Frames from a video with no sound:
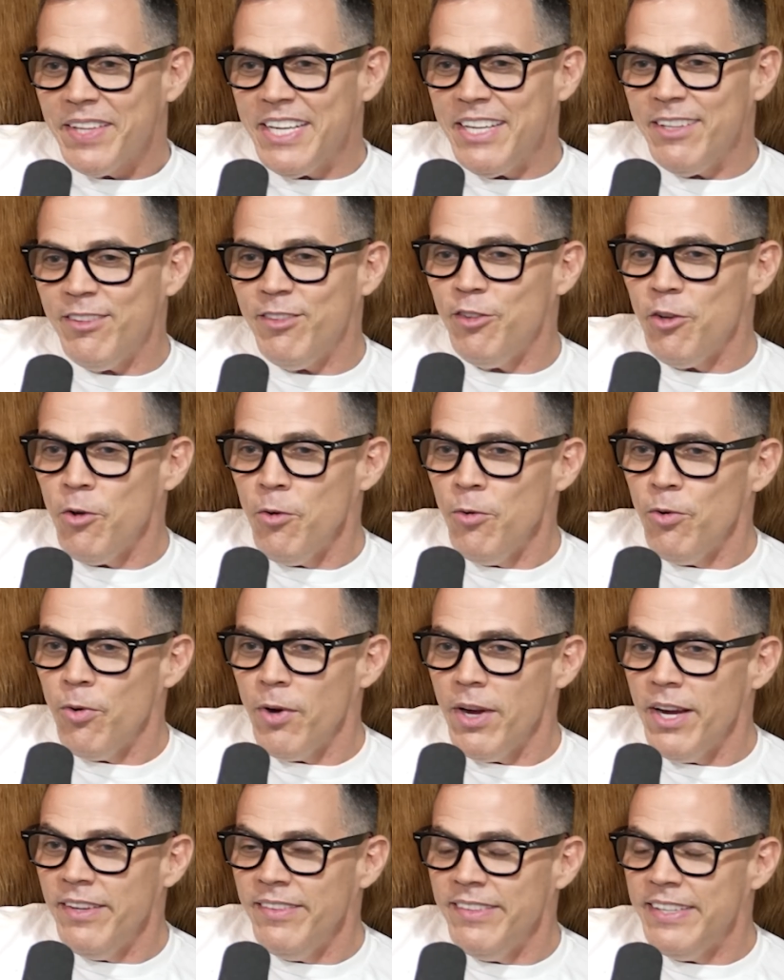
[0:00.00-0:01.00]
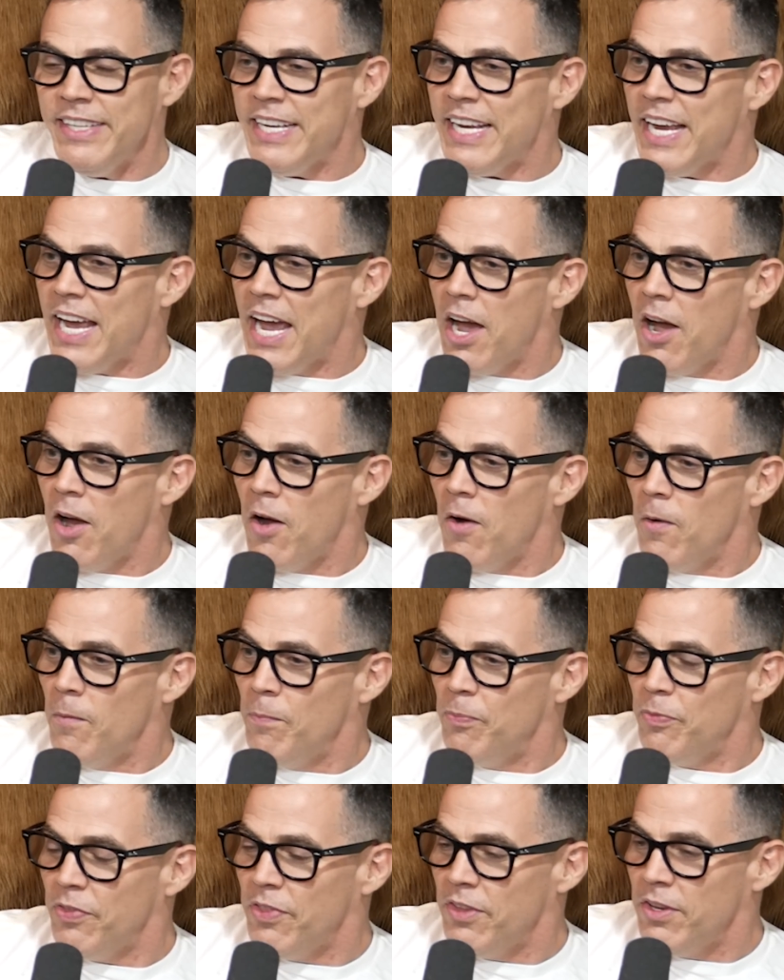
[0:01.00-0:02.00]
it's so crazy how
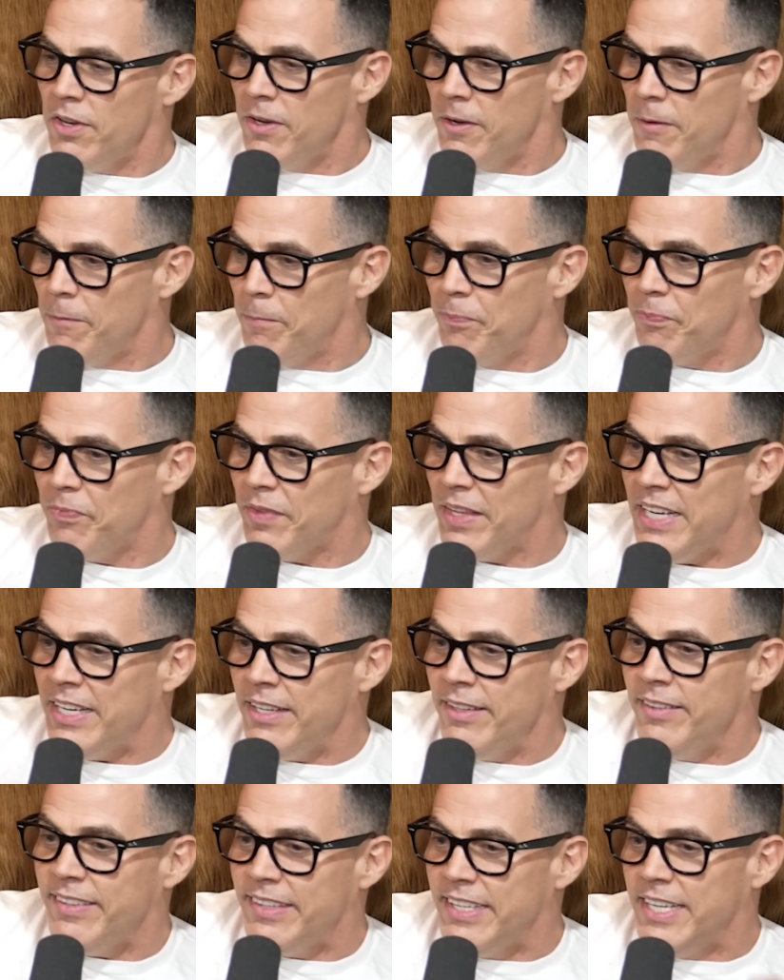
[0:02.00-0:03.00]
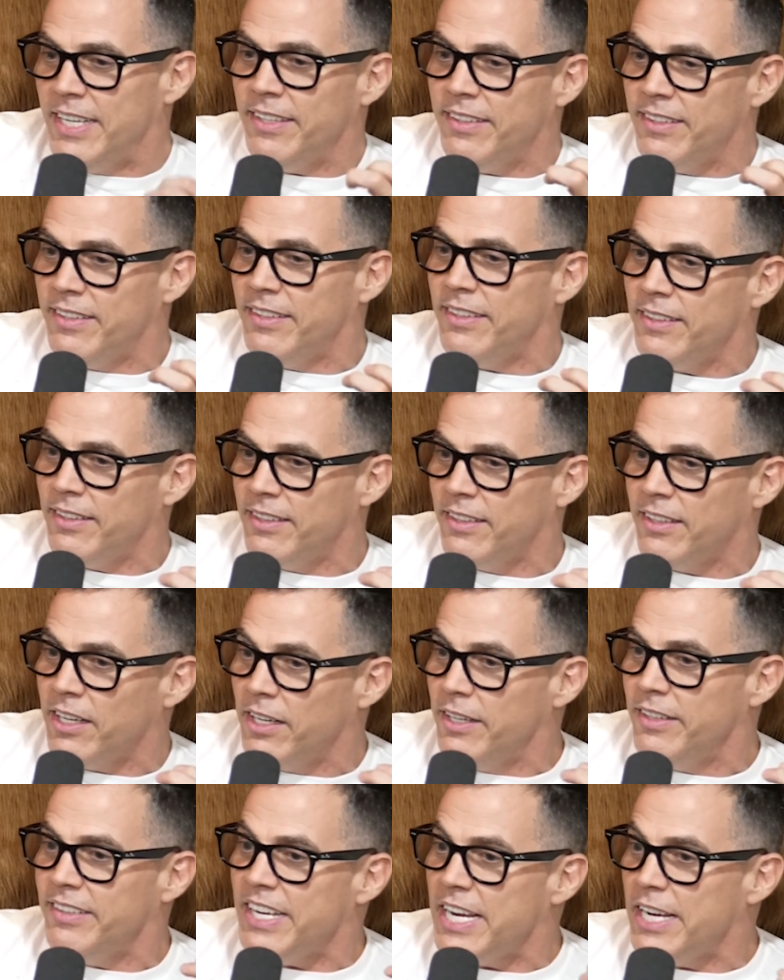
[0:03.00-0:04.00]
the instinct
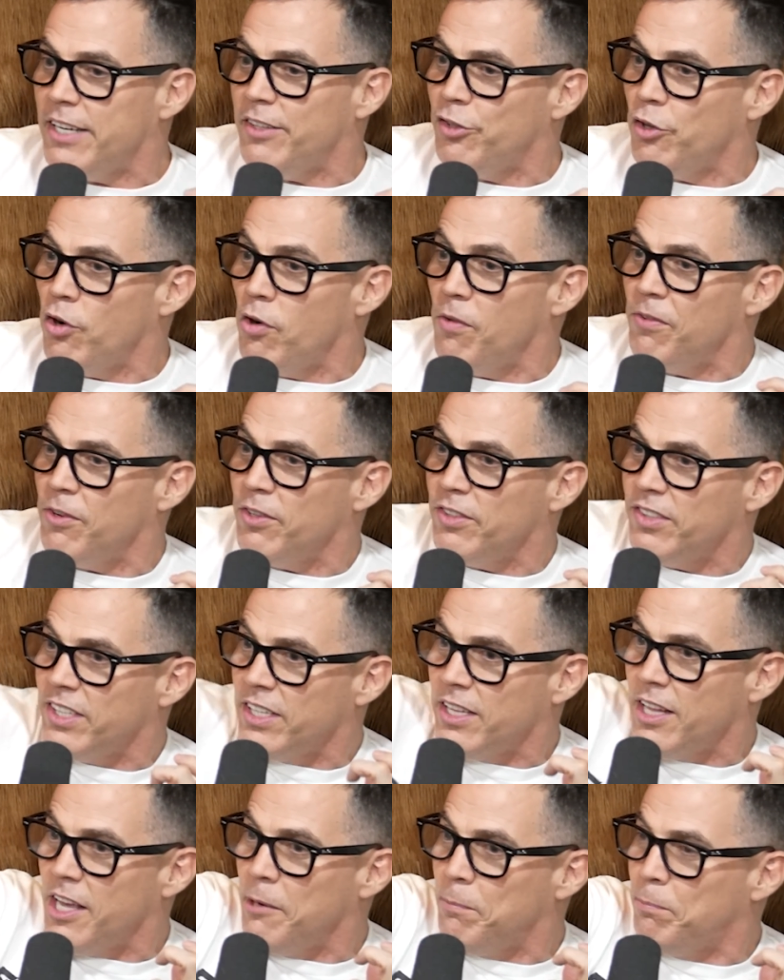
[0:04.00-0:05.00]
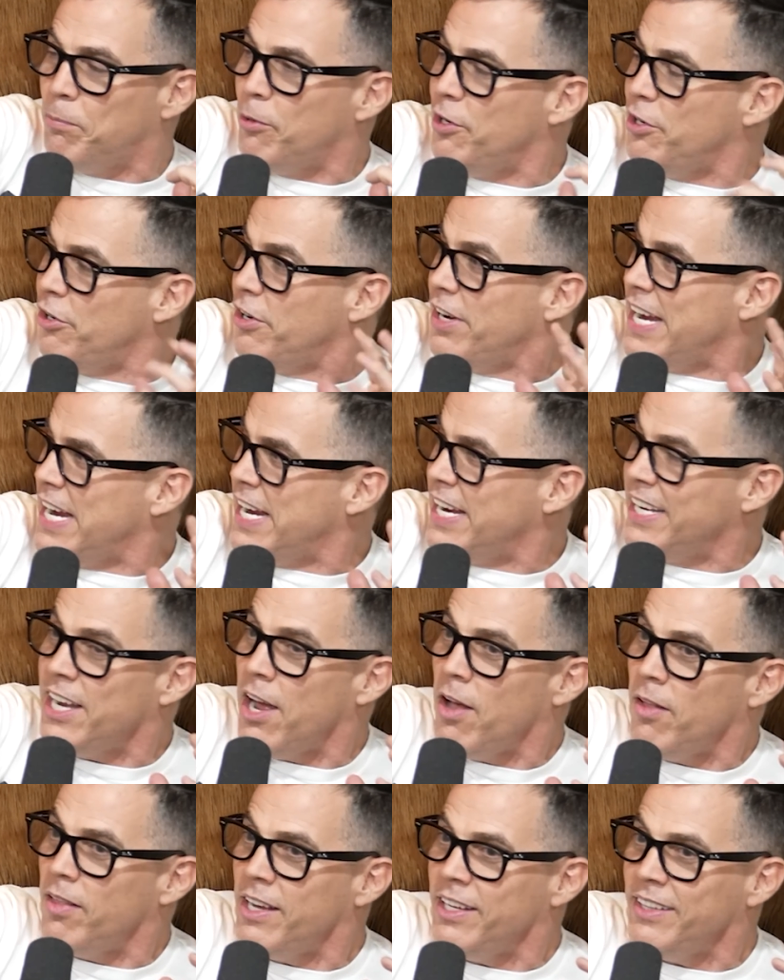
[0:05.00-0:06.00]
kind of takes over to like put your hand
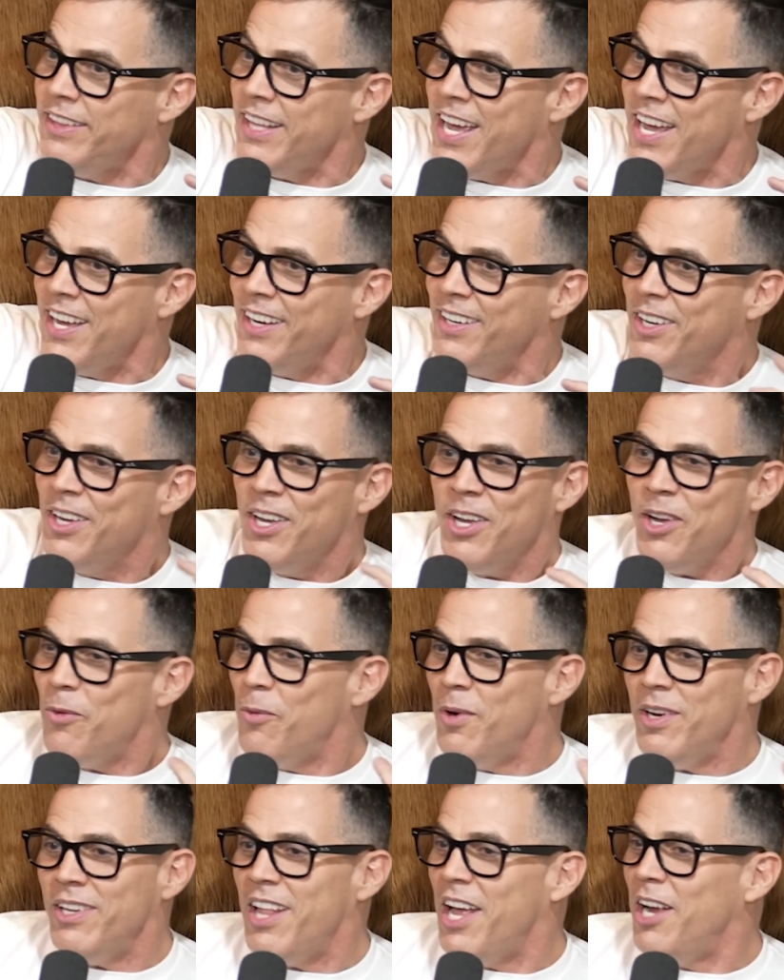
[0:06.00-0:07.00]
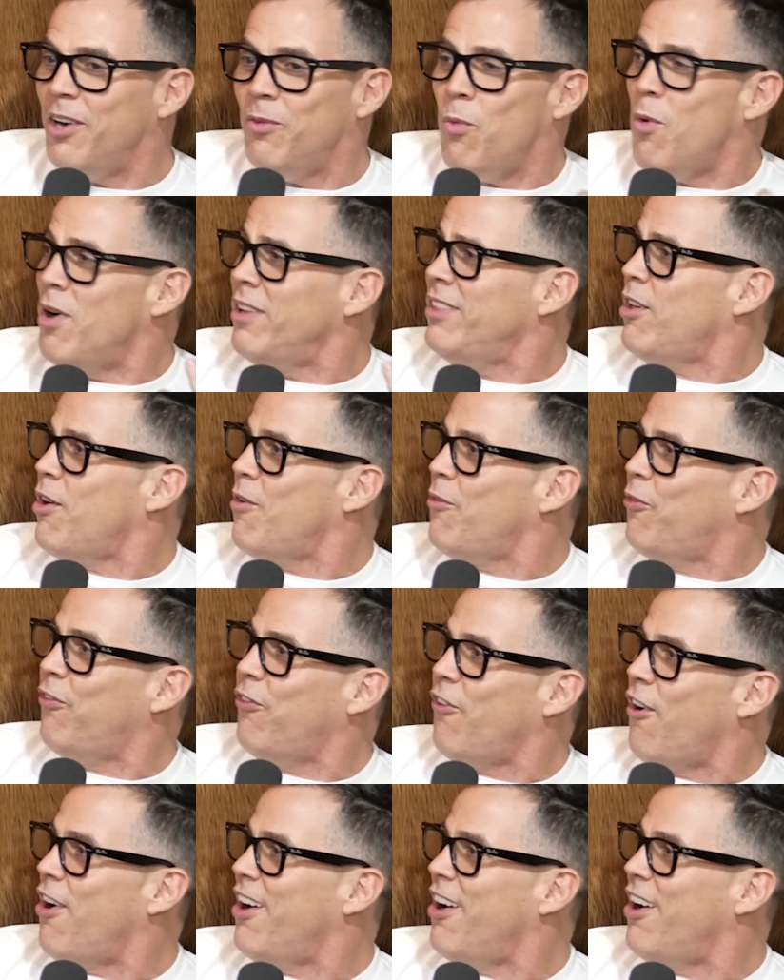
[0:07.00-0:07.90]
out like that. Even when, though this like, is not a good